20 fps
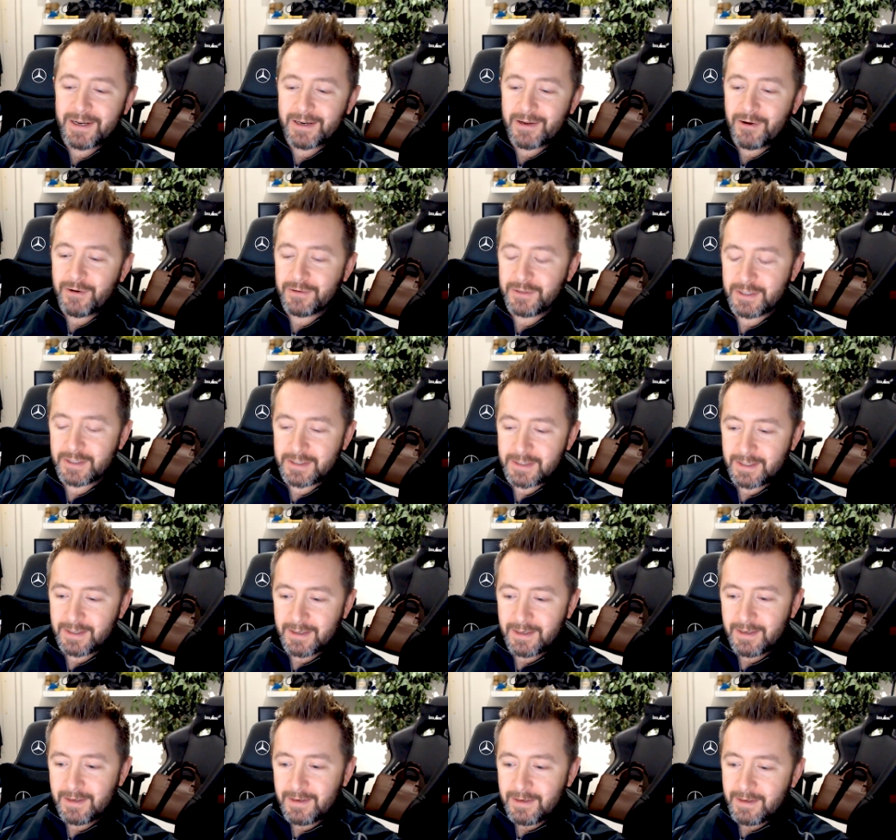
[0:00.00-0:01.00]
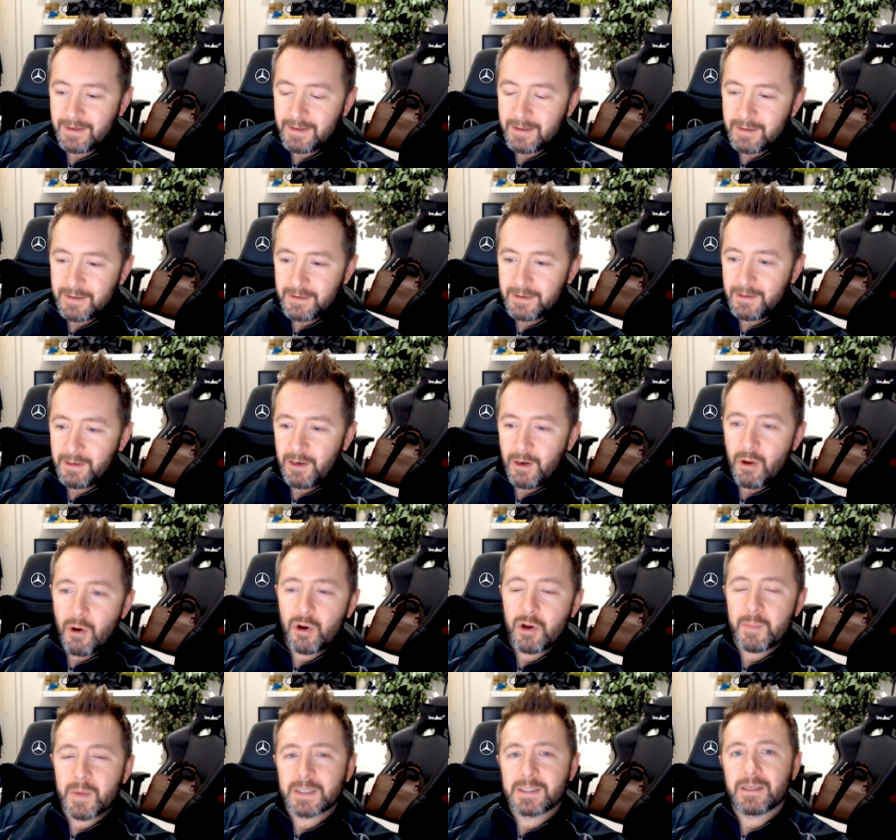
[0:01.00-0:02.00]
I can't just
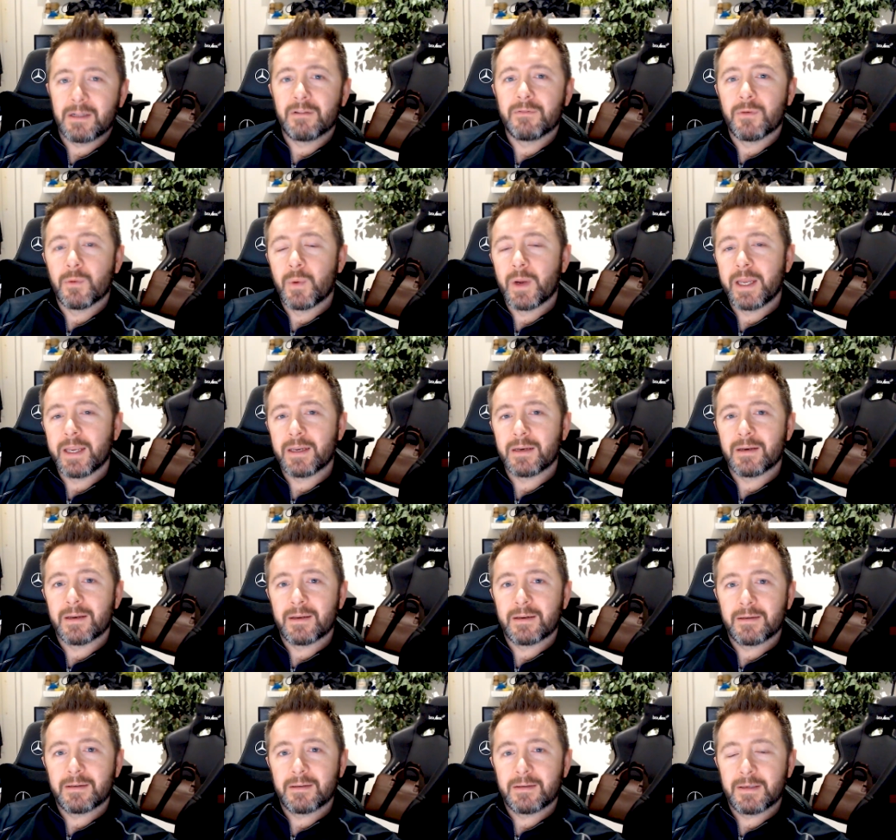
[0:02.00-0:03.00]
lock myself away and